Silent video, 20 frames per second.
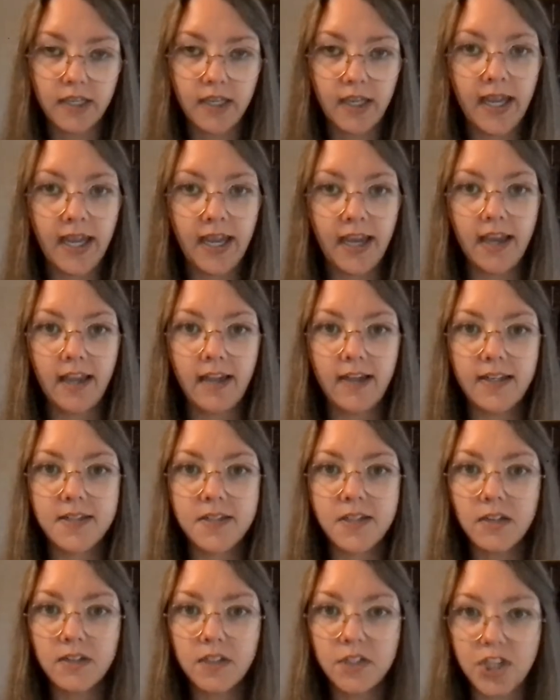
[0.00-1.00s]
and it's
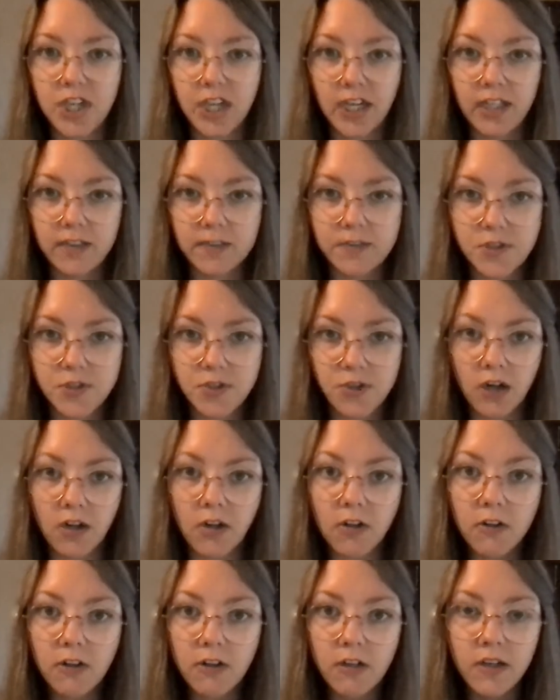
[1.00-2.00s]
called the channel of
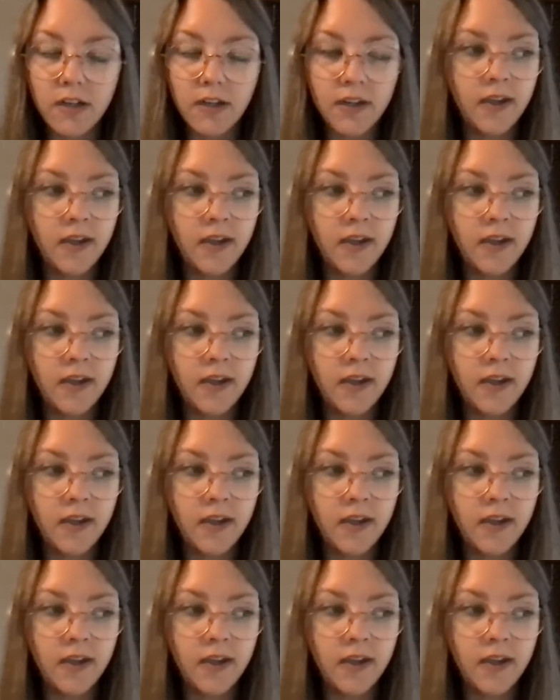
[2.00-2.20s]
struggle.